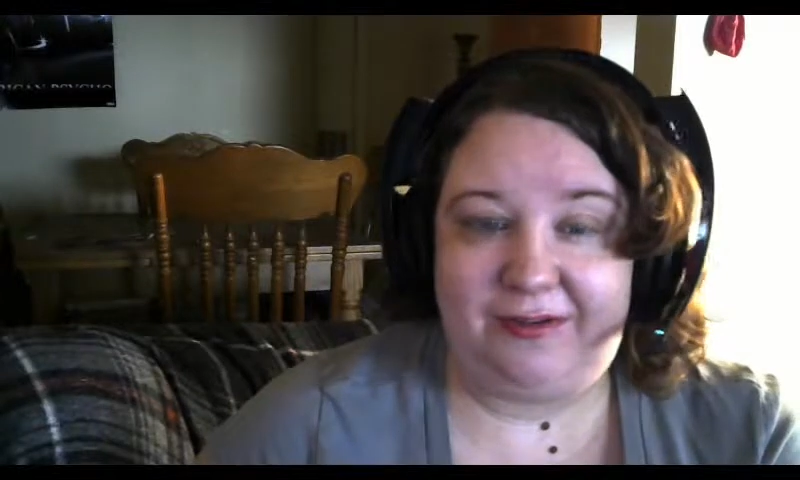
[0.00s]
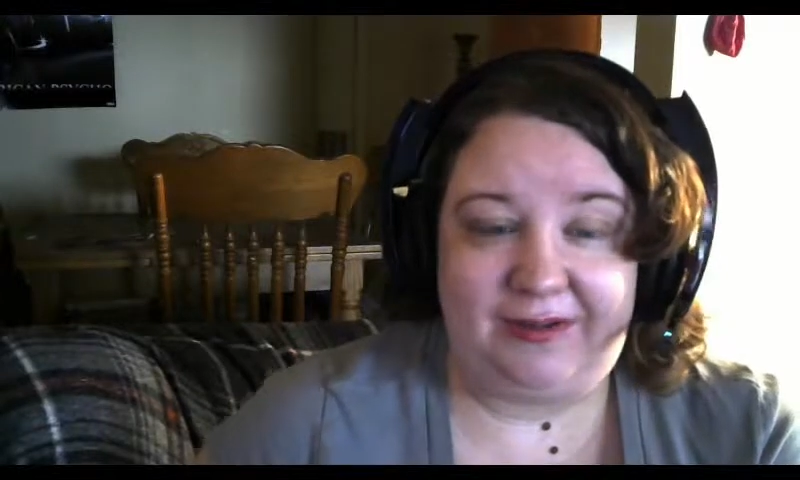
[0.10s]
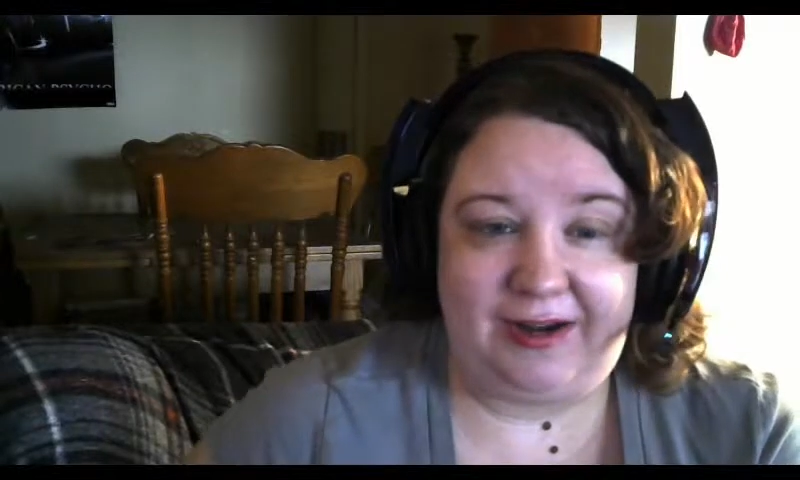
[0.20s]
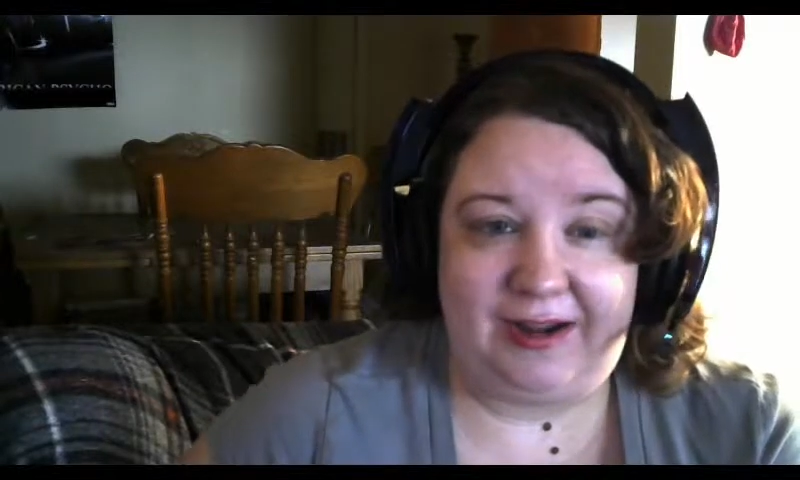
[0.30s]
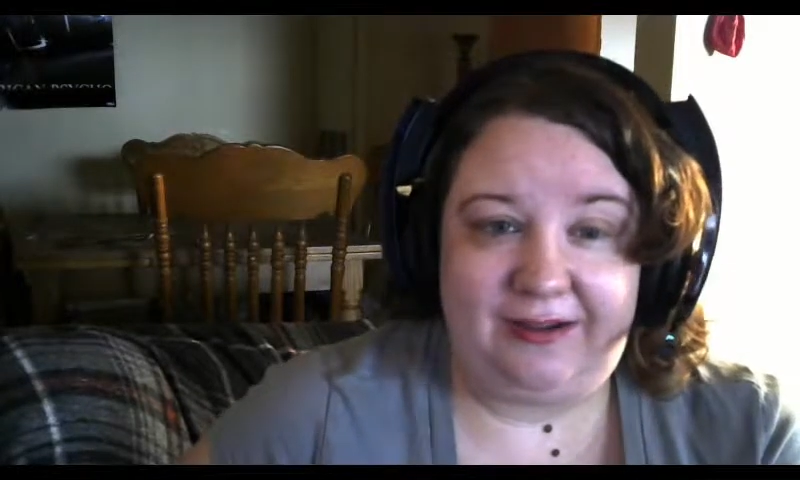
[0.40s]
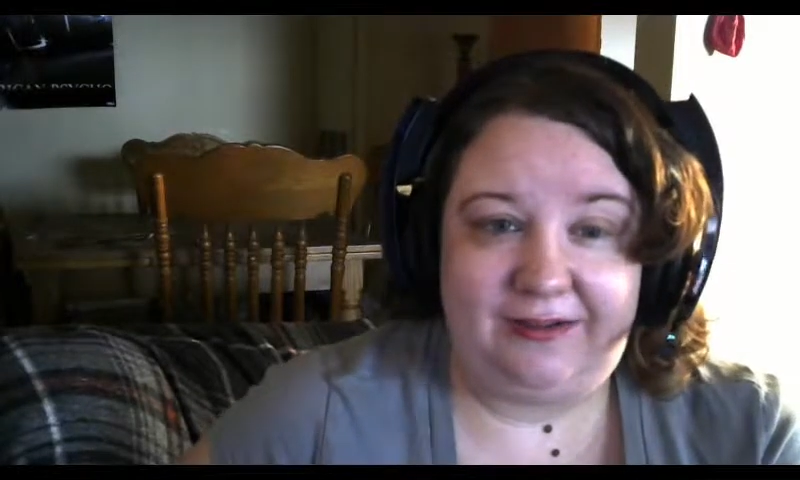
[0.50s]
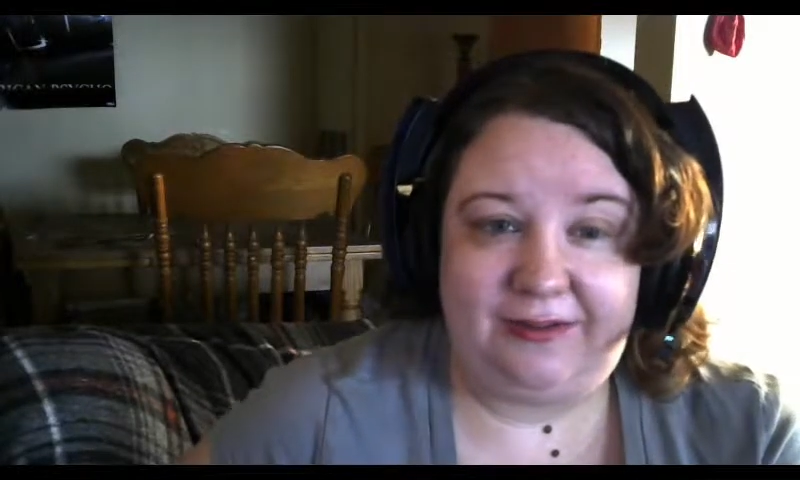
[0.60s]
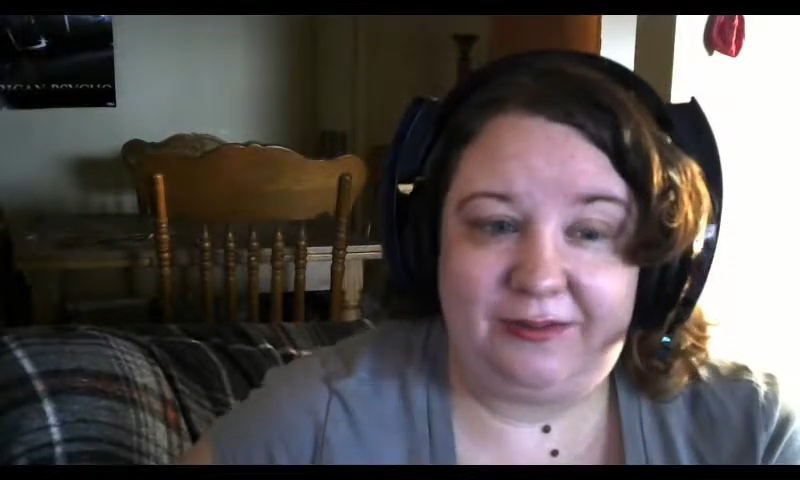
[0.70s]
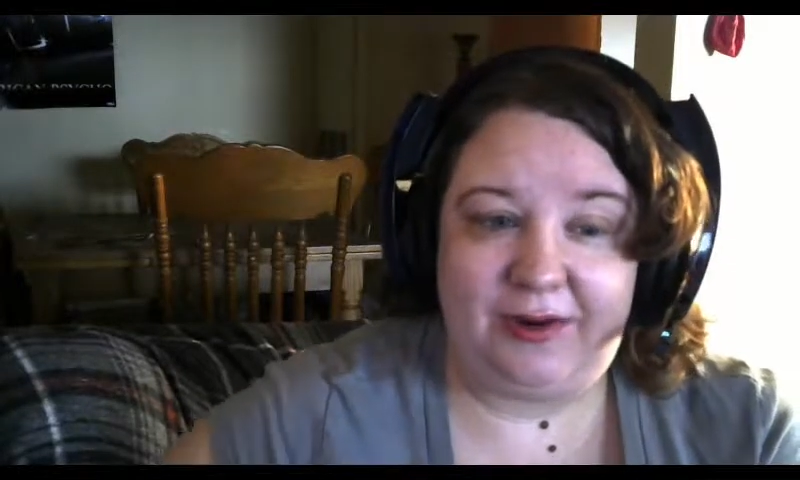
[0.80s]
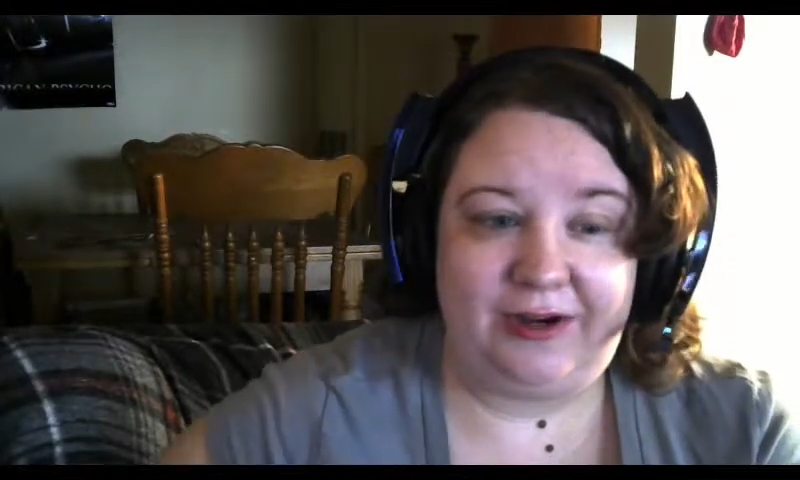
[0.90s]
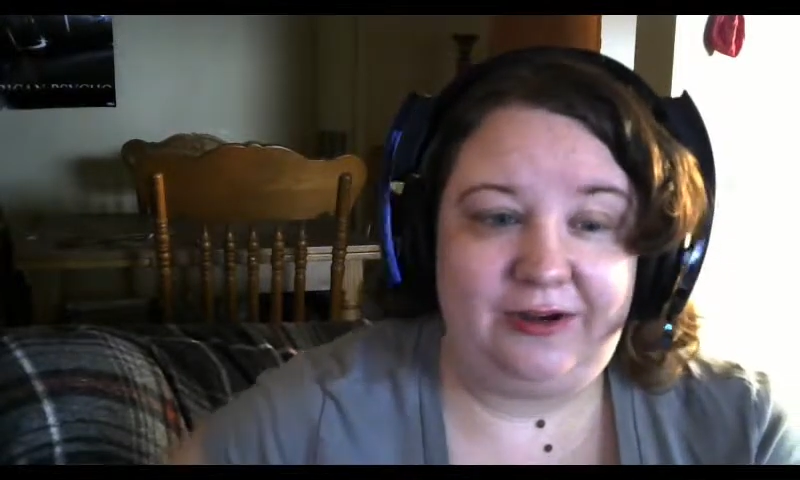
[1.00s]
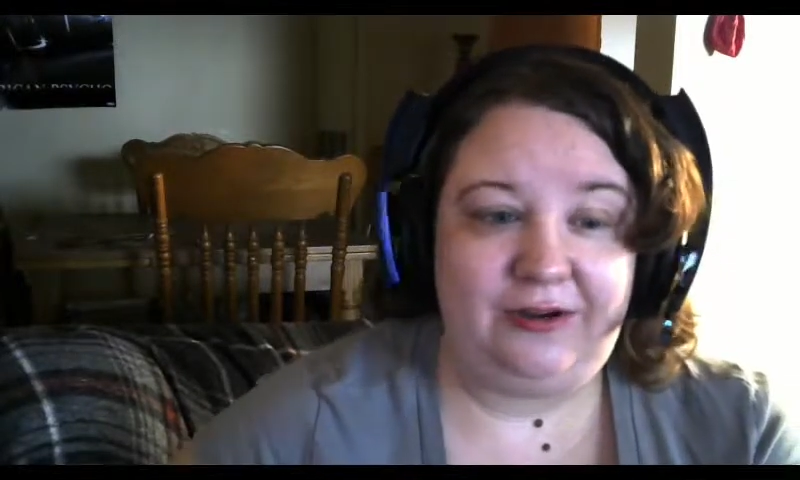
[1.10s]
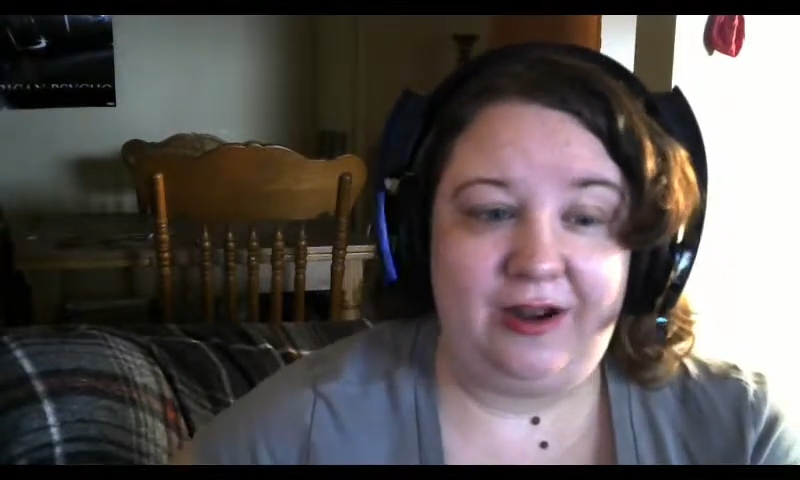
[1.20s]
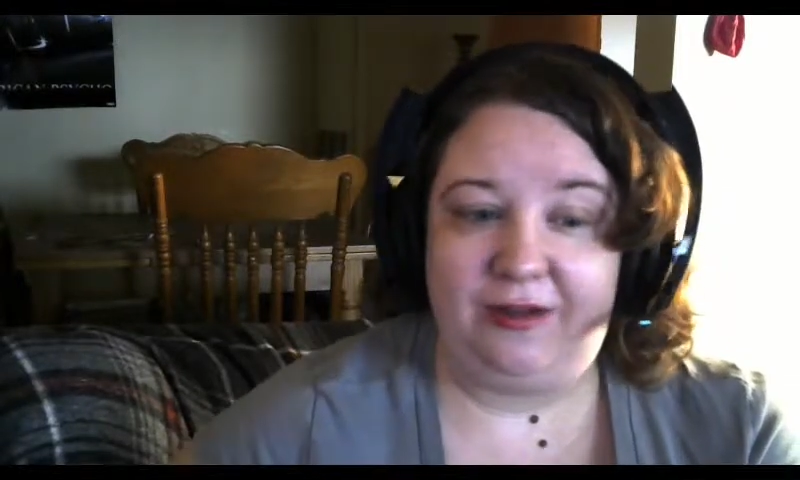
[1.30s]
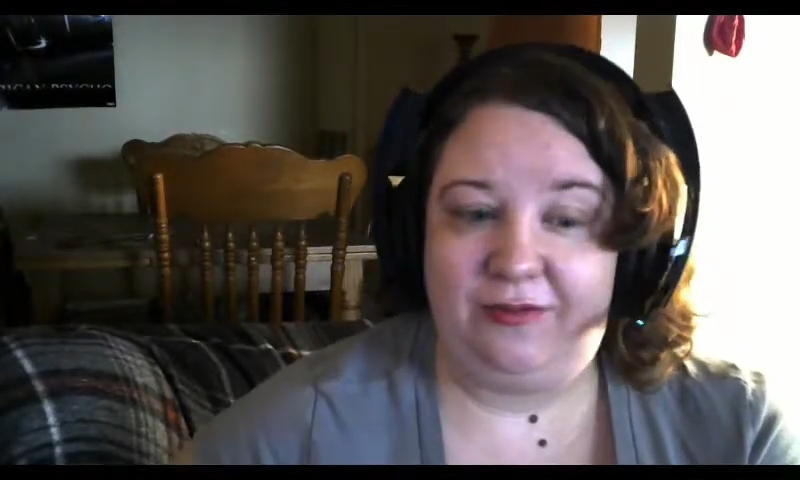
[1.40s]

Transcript: days where I do not